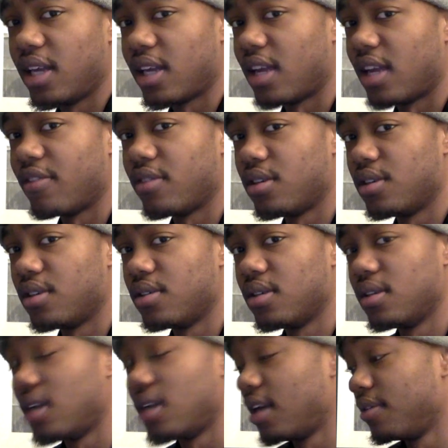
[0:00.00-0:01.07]
could ever know.
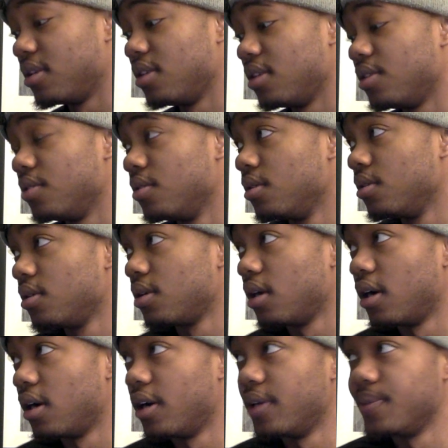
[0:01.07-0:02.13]
I really do.
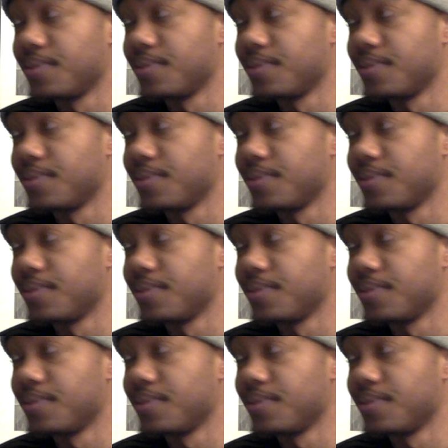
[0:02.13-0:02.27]
But